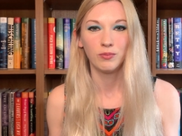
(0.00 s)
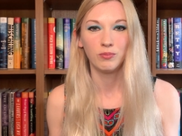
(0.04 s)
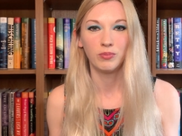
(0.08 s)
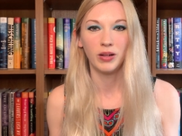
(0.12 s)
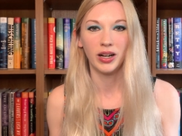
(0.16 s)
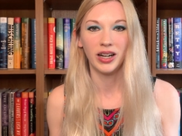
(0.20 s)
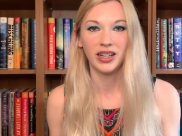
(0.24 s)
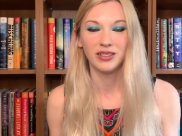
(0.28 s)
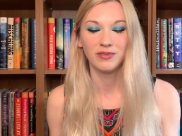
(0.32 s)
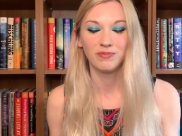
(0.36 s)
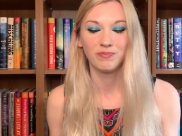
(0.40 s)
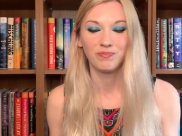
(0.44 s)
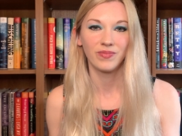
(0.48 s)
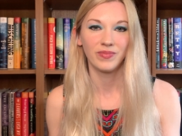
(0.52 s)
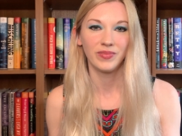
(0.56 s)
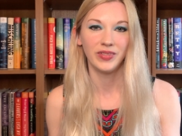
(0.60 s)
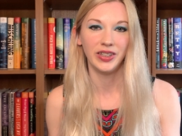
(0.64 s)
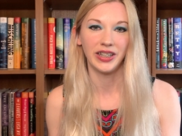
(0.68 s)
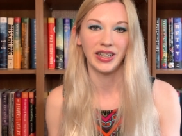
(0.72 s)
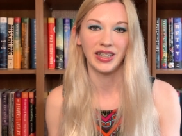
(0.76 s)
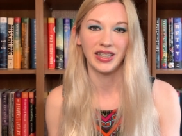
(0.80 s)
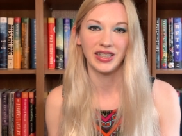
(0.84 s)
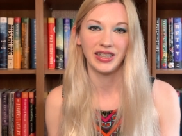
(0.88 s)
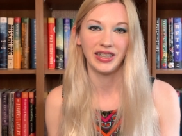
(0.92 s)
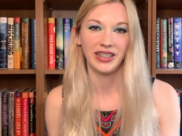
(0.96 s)
But
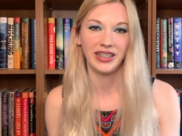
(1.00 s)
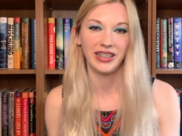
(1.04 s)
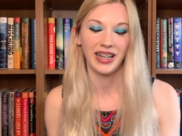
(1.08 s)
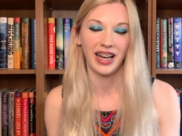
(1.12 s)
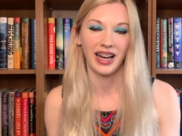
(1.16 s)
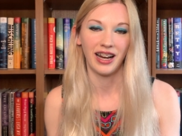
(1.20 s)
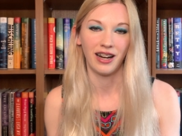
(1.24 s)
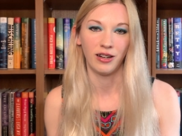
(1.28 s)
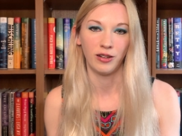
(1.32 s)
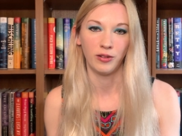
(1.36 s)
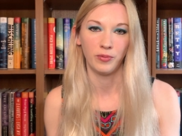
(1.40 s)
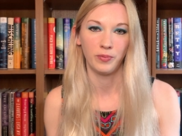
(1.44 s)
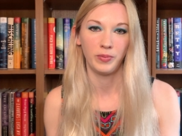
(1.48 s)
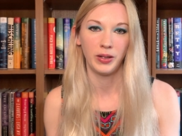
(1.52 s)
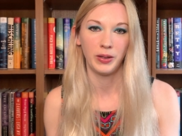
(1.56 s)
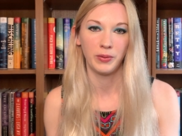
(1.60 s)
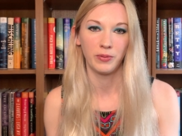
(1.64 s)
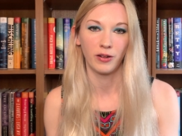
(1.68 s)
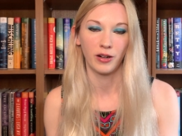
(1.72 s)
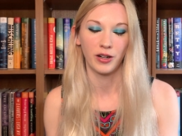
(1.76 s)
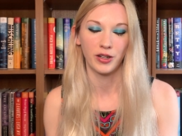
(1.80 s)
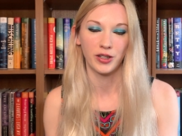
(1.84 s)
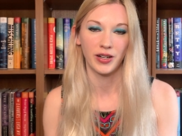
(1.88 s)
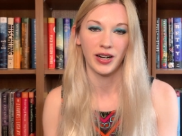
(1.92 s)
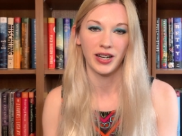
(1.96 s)
you can see how
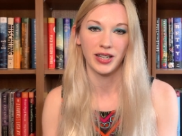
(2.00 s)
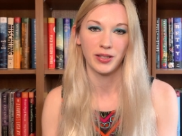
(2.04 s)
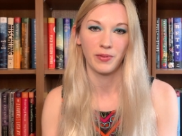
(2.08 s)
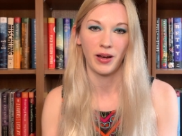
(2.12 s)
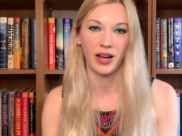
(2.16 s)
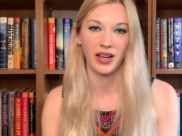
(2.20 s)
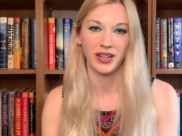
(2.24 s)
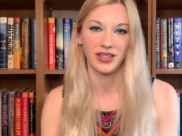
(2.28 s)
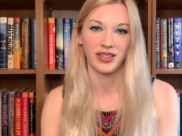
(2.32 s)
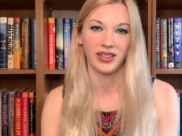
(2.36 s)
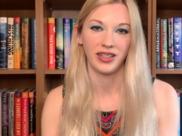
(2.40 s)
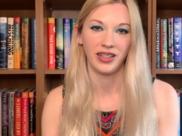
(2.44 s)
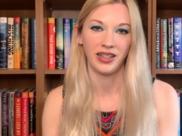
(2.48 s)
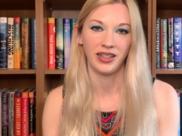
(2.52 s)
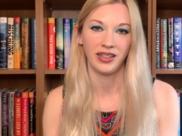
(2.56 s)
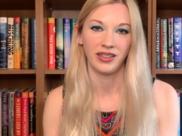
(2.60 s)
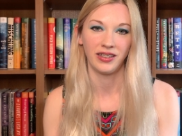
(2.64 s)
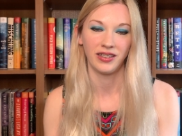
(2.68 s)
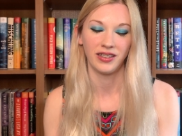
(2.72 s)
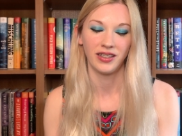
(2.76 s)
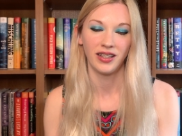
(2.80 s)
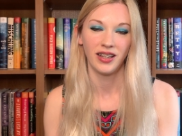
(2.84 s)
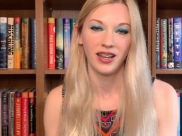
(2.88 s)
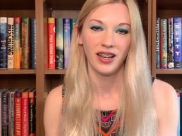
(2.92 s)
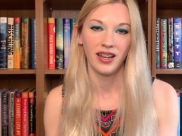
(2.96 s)
people are
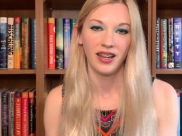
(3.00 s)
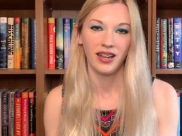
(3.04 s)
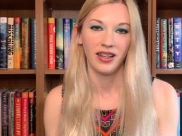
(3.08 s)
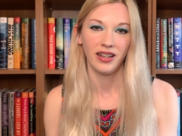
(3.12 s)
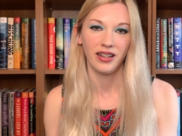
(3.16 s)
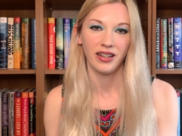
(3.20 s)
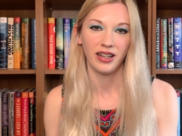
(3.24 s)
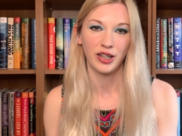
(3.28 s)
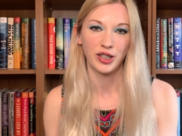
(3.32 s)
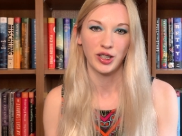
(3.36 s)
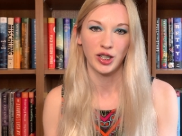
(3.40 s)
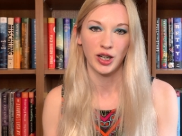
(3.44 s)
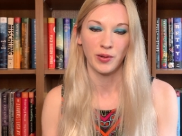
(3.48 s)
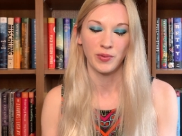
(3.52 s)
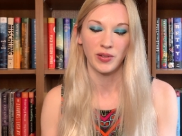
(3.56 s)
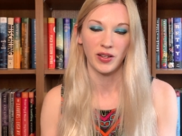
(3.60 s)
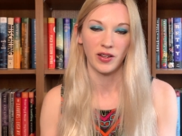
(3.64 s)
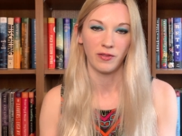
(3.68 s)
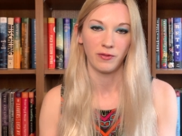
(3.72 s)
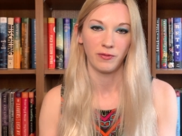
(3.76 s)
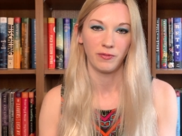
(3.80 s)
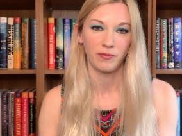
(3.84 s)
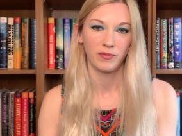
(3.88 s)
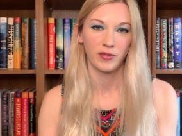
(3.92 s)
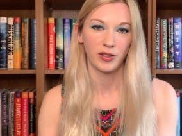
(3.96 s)
trespassing in terms
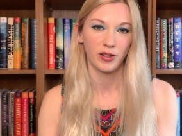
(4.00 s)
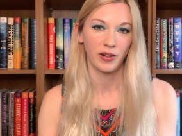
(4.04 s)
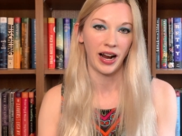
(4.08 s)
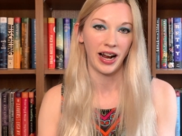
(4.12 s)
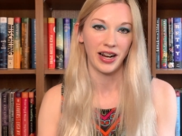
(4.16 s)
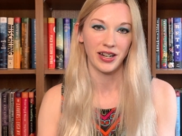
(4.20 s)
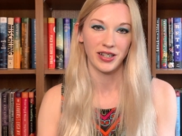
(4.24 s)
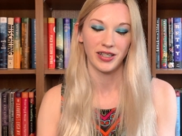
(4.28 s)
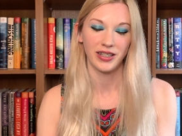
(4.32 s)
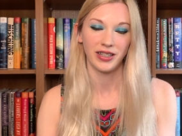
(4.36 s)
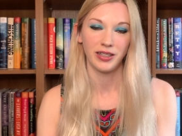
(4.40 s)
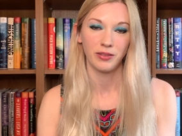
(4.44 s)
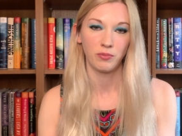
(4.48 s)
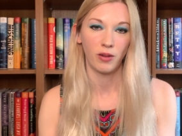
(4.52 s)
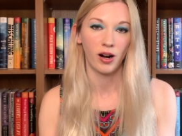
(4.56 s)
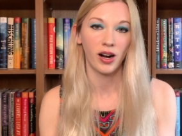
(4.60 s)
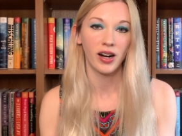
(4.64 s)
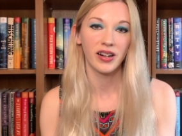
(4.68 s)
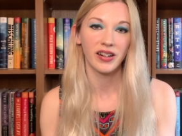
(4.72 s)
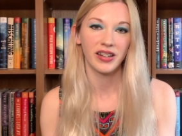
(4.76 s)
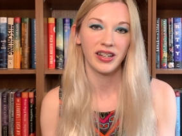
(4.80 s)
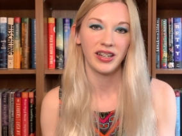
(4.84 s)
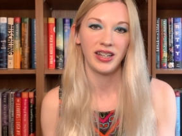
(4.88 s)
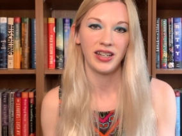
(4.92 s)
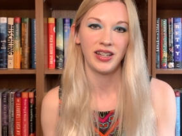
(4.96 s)
of crashing
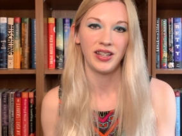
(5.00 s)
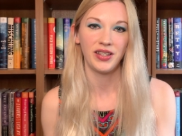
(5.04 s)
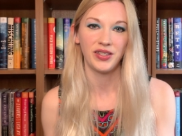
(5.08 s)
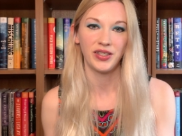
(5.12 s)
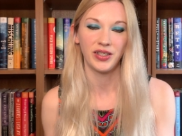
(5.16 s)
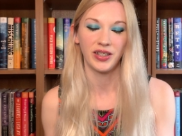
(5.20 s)
parties.